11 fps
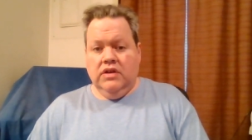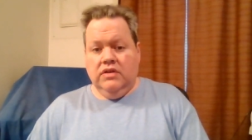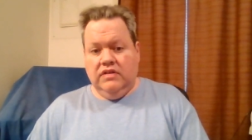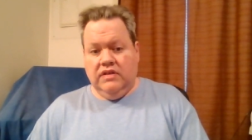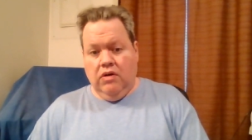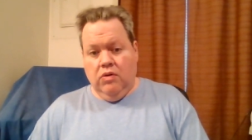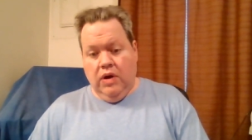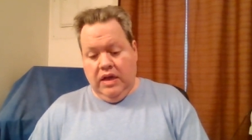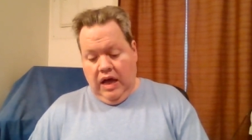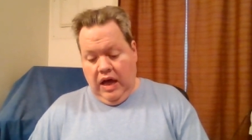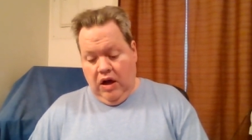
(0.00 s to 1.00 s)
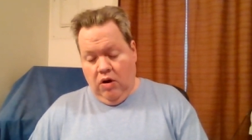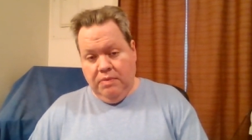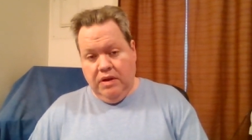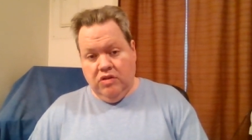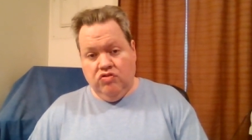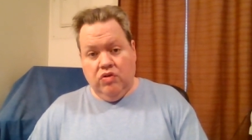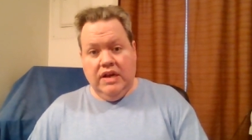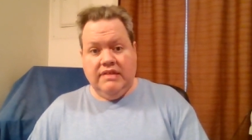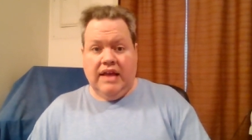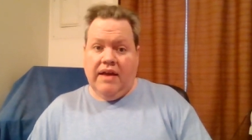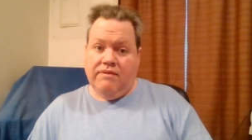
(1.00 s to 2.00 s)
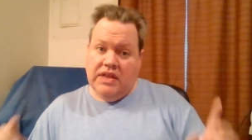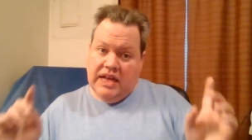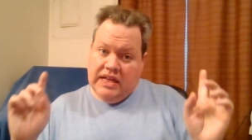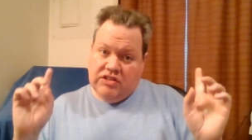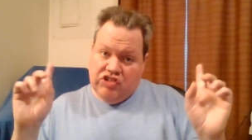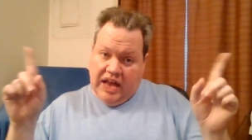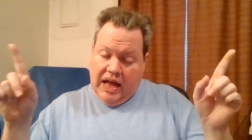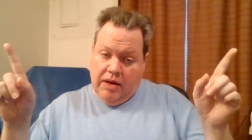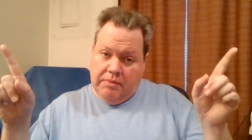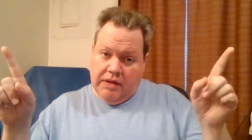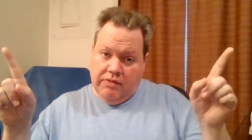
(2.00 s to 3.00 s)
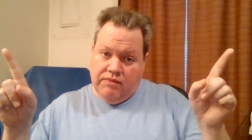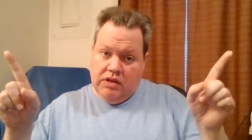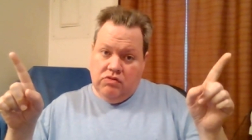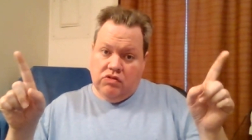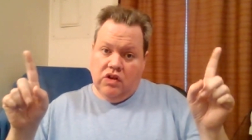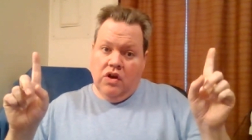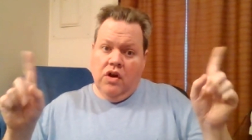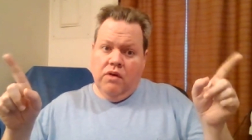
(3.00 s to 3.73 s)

So I hope you enjoyed this. And if you did, check out my reviews